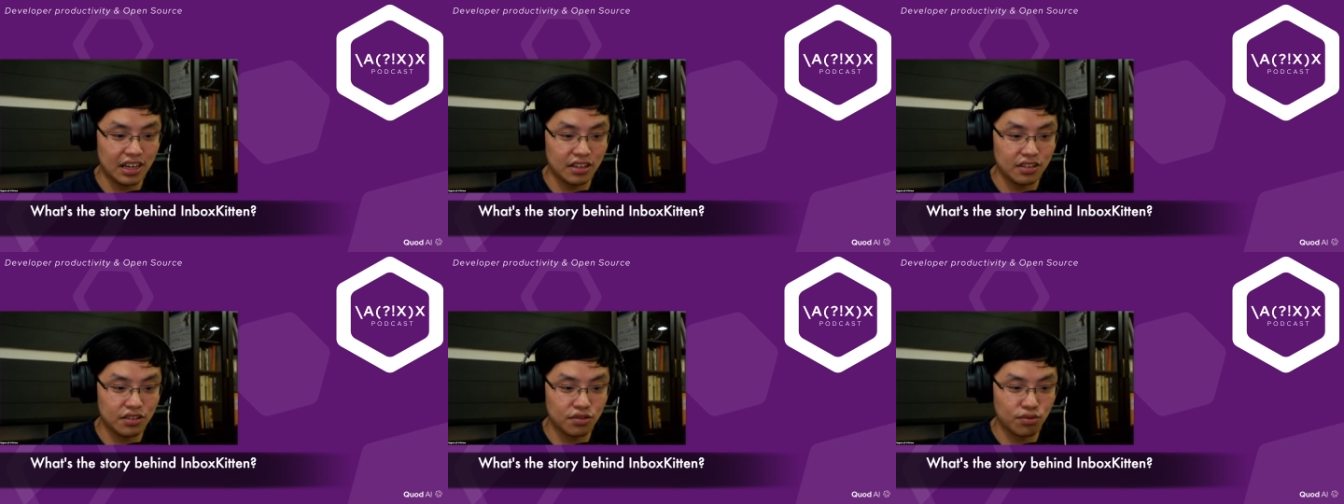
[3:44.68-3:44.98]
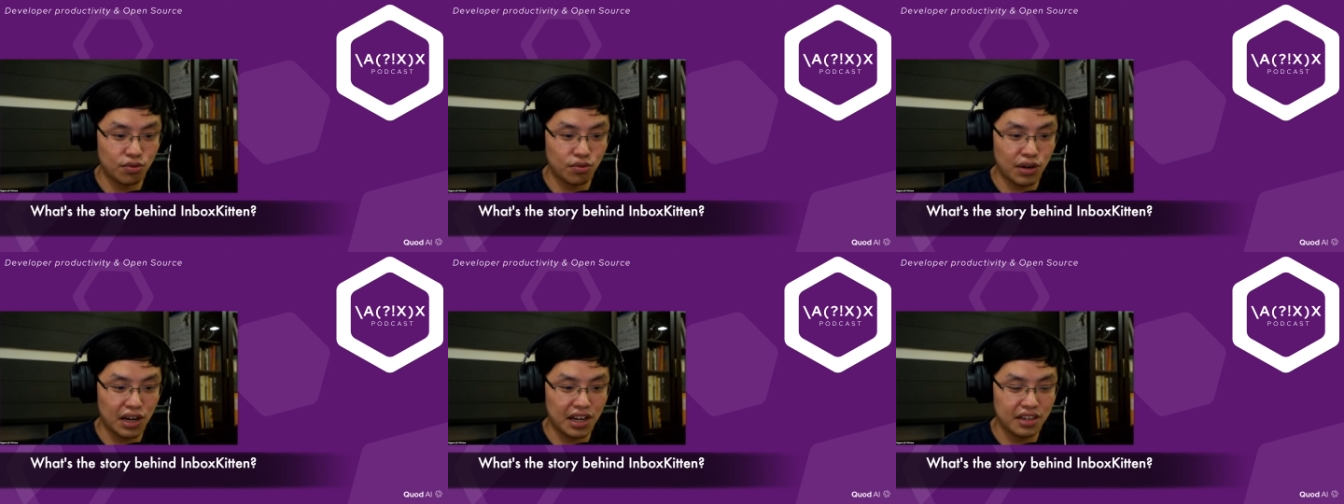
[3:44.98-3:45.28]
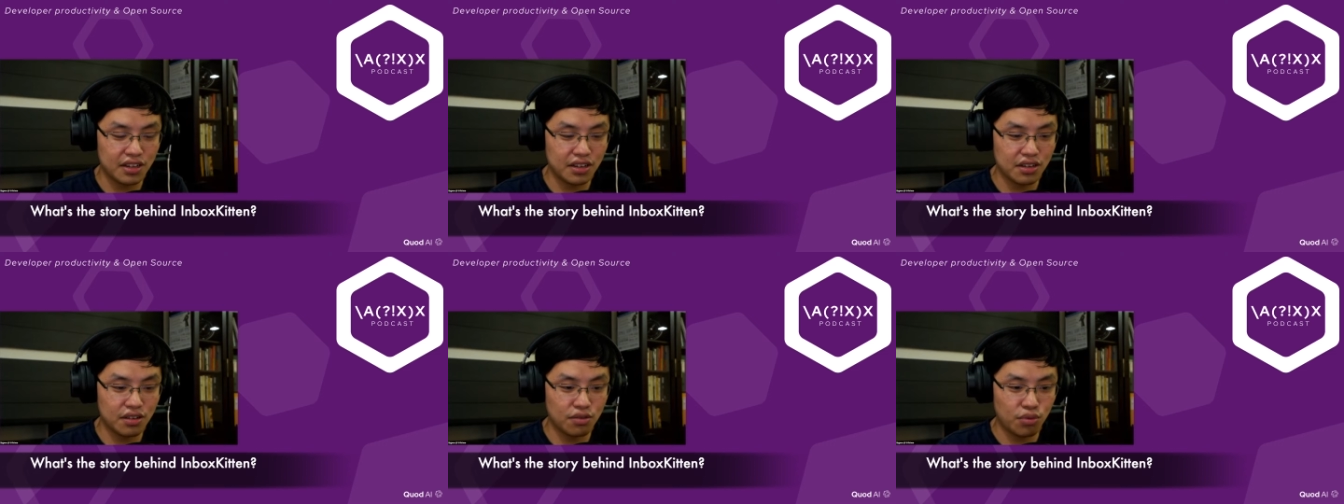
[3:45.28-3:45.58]
Why
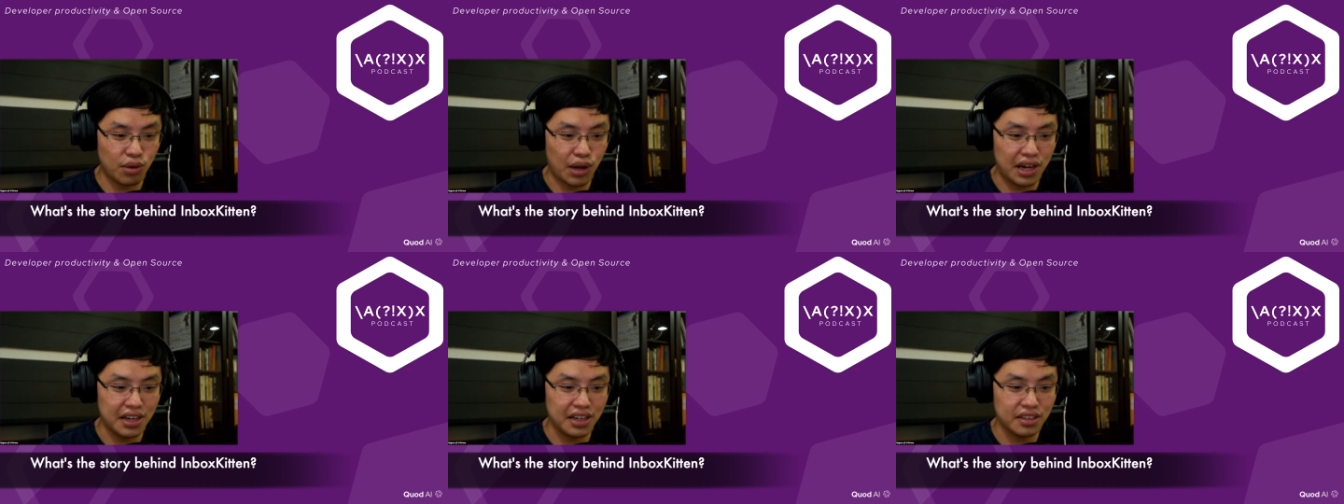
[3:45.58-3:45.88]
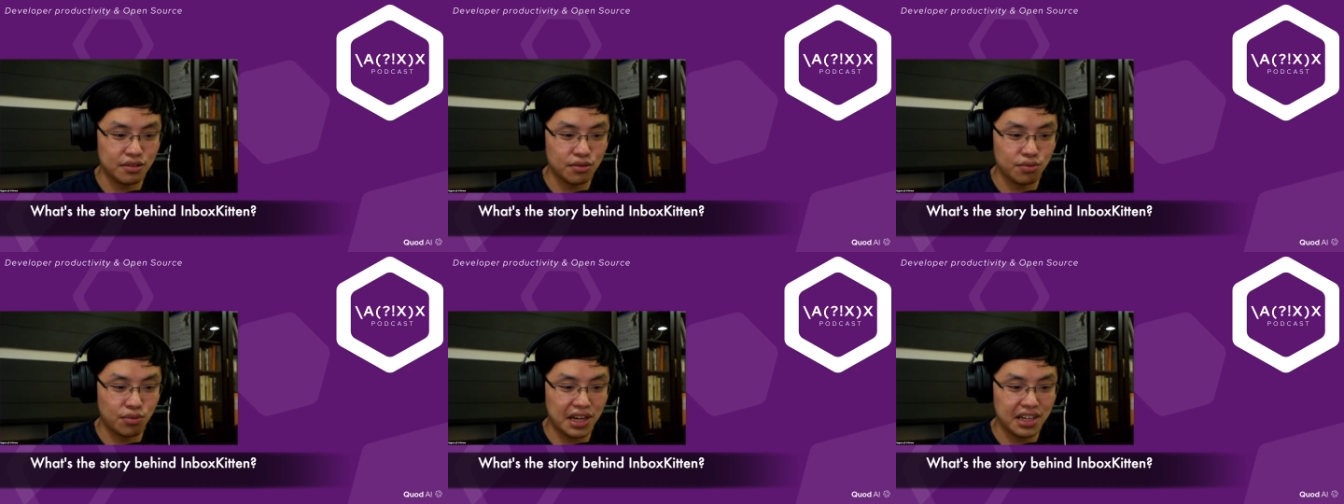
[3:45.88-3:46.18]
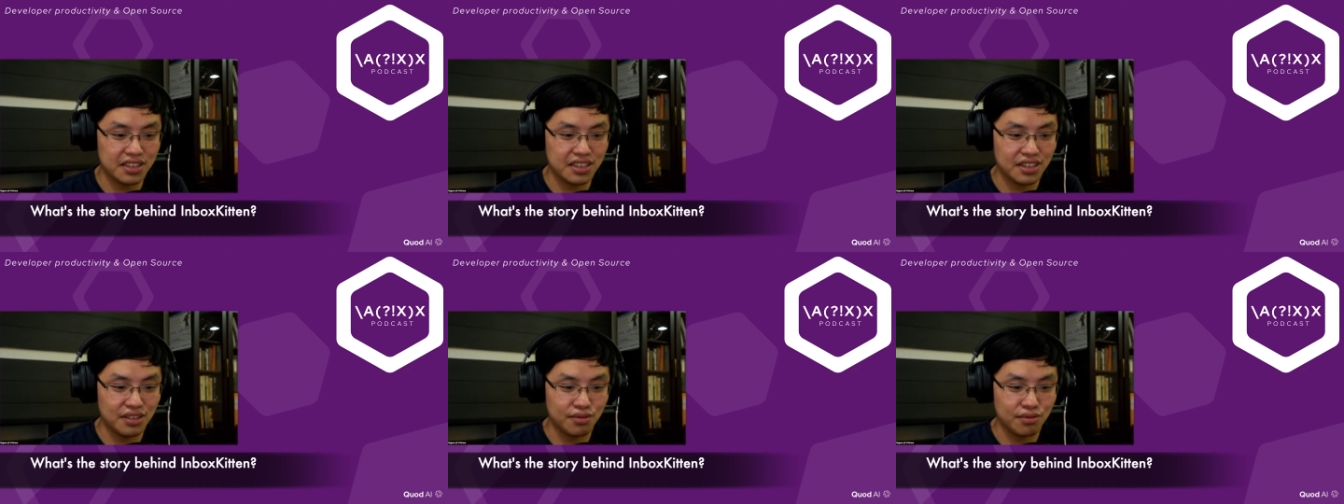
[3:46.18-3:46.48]

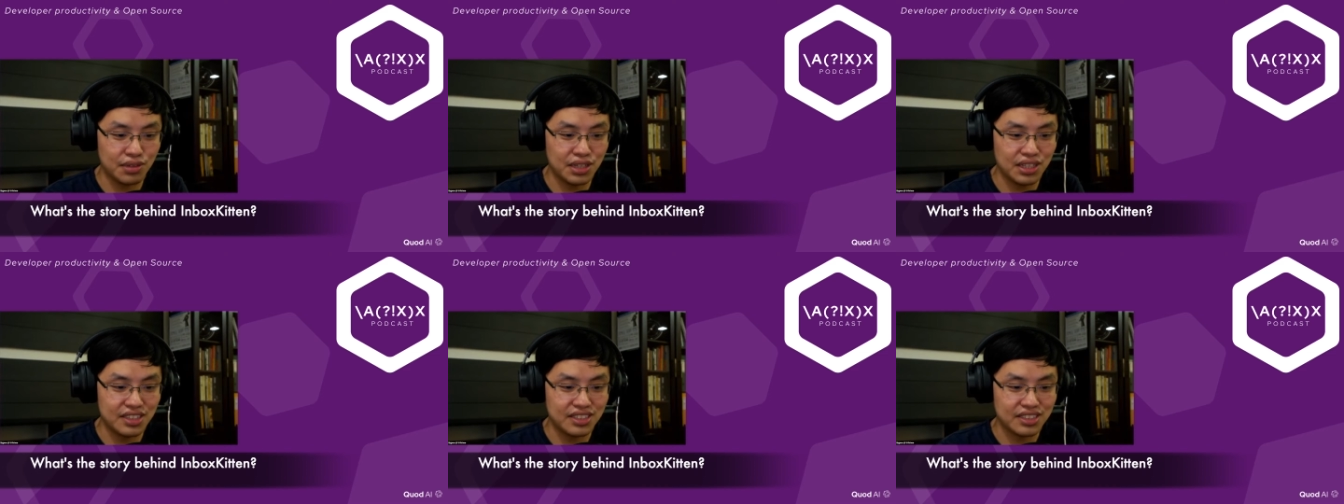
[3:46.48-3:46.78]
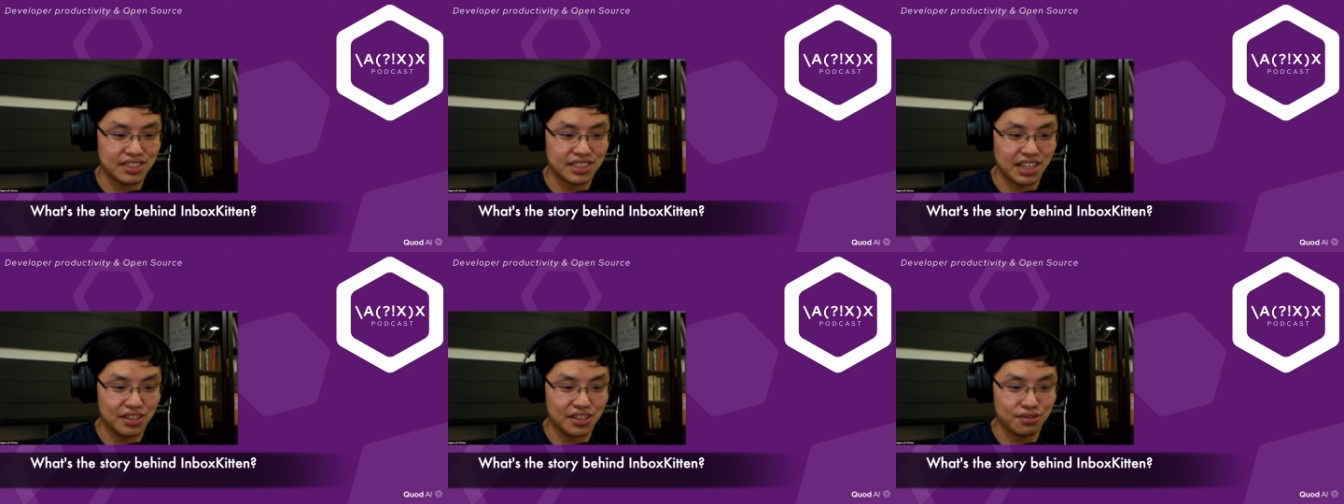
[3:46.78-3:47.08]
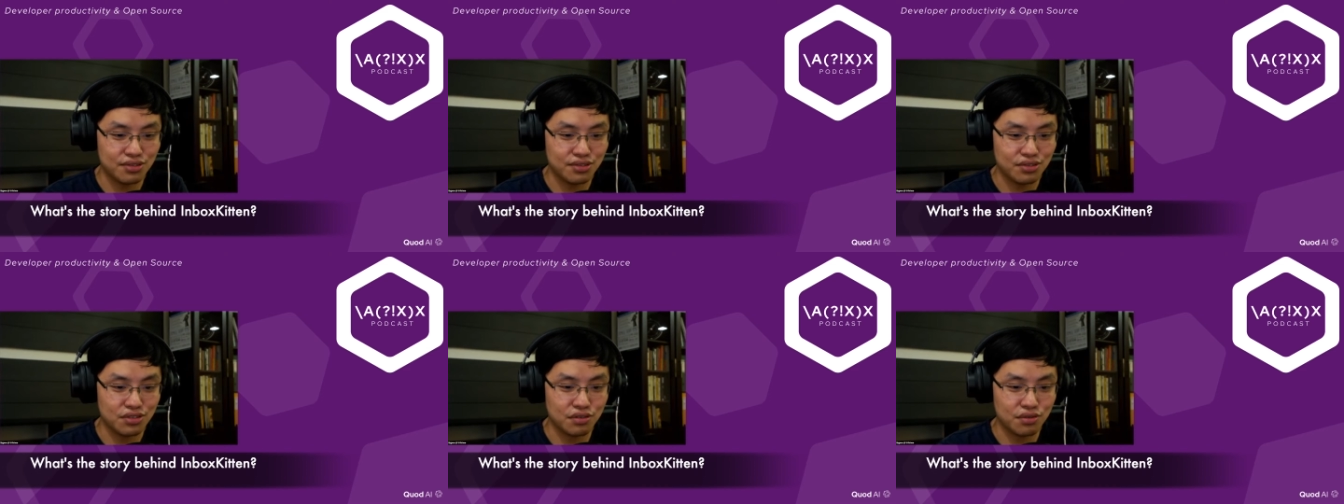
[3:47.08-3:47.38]
did we decide to
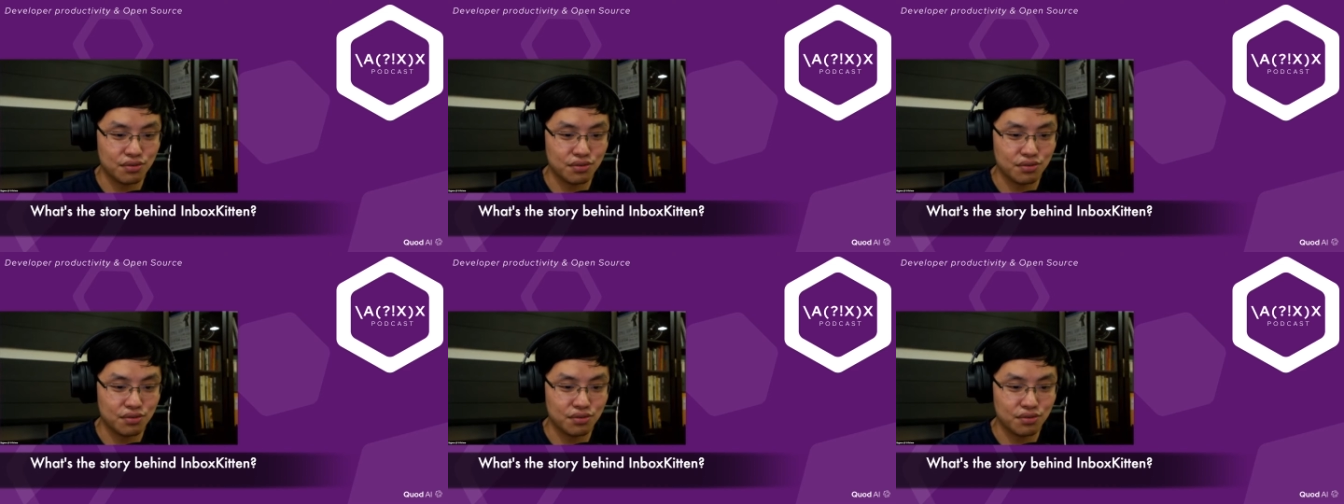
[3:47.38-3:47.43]
do?